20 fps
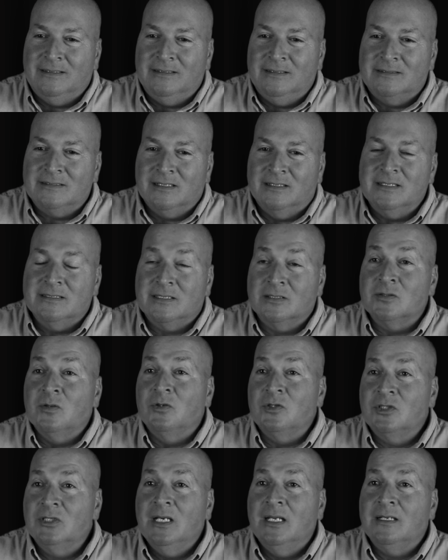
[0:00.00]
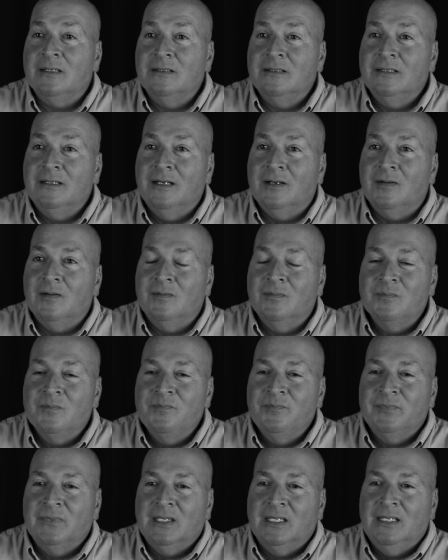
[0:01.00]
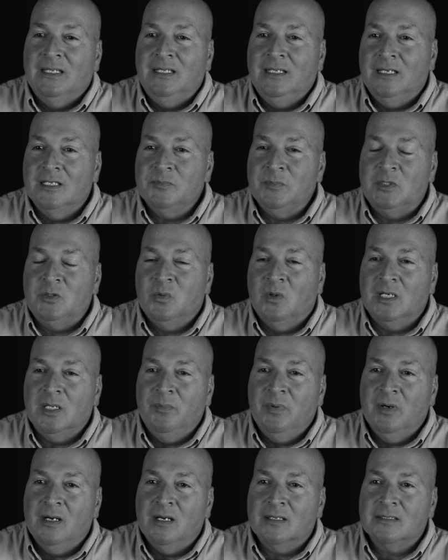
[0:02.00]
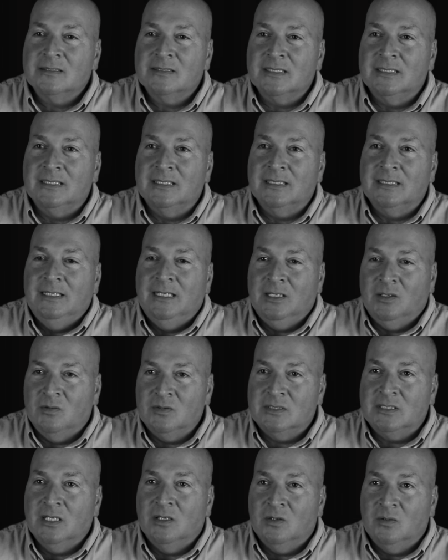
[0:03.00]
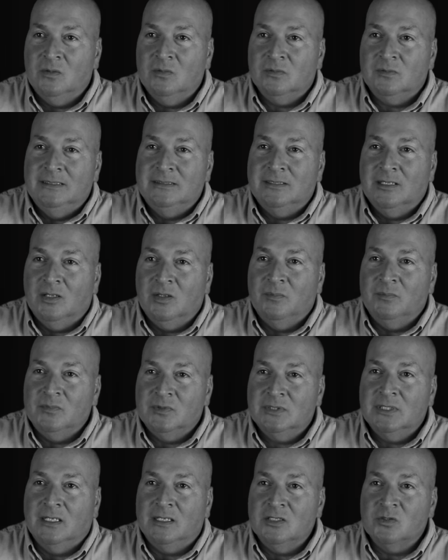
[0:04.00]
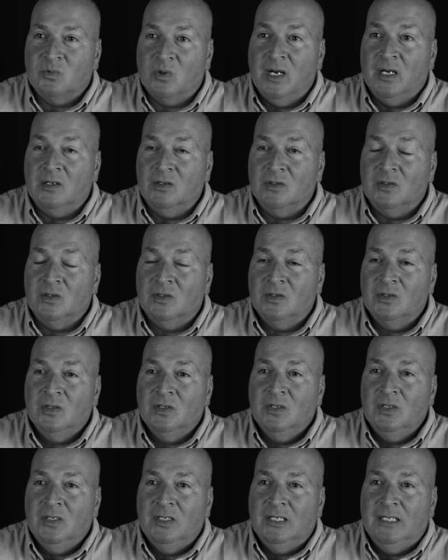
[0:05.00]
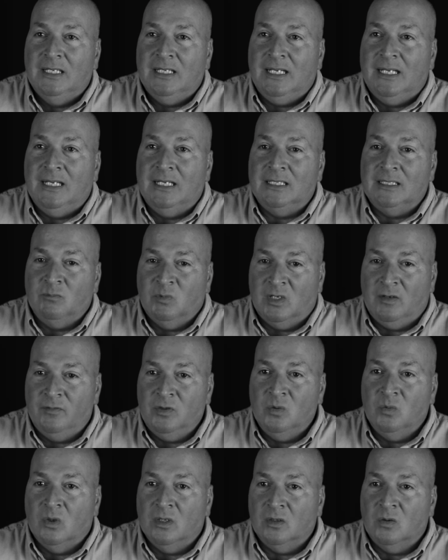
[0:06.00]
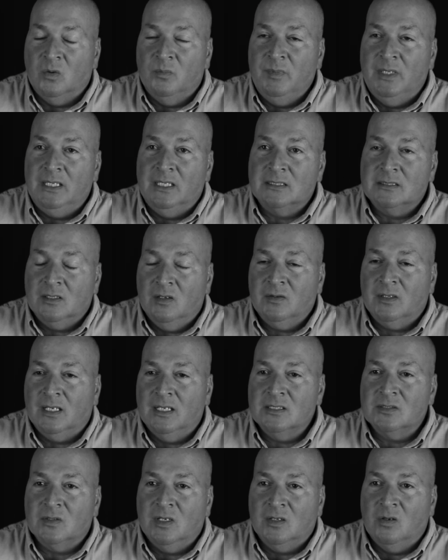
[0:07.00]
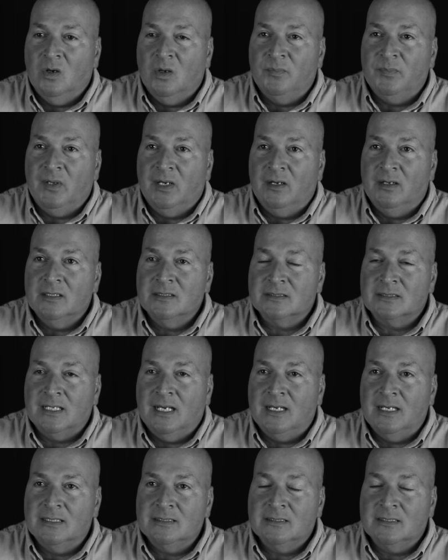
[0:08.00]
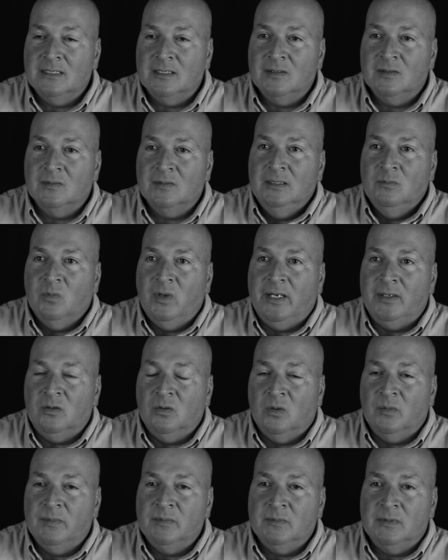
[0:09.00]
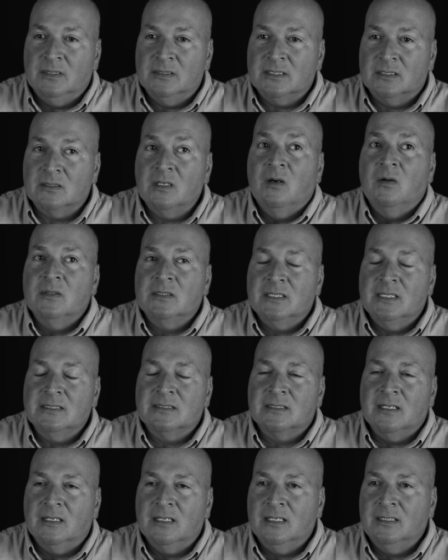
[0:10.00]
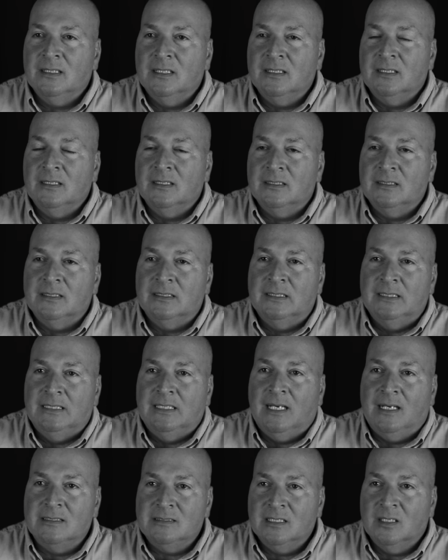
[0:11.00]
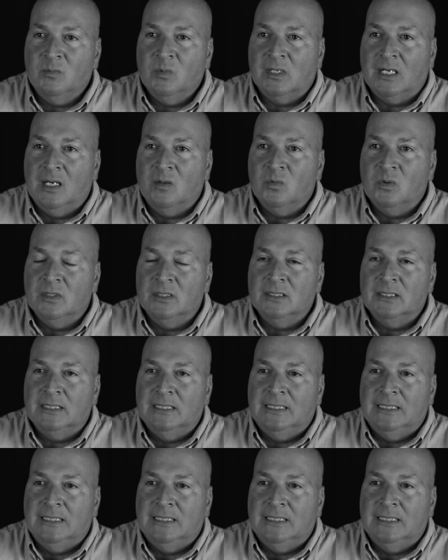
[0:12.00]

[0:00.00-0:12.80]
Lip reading: Sonny says, oh shit, he gives me $20 and he goes, tell him Sonny's regular and whatever you want on me. I said, okay. So I go up there and this guy's, waiting on him. He says, oh, he's Sonny. And then I tell him what I want.